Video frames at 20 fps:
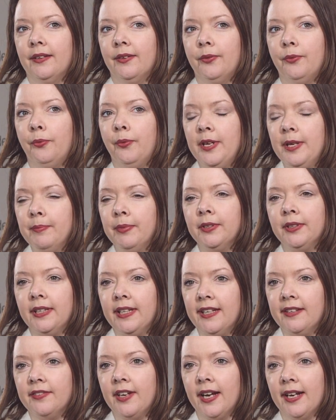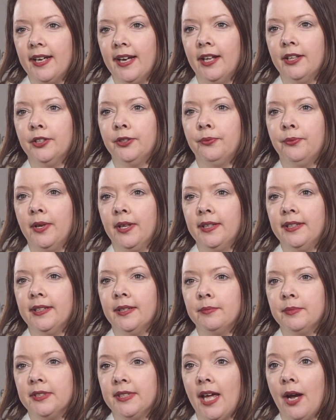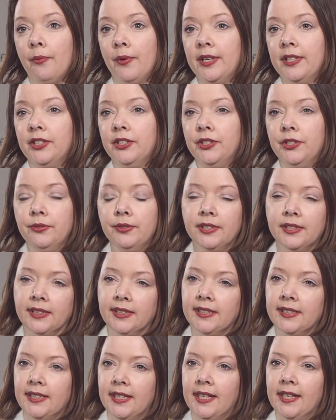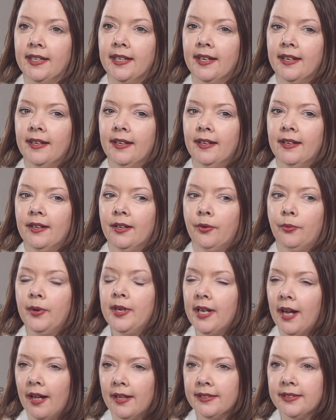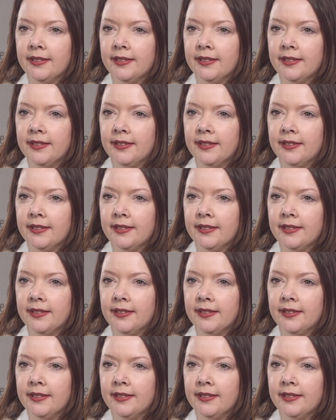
we believe at Keller Williams that when you succeed, we all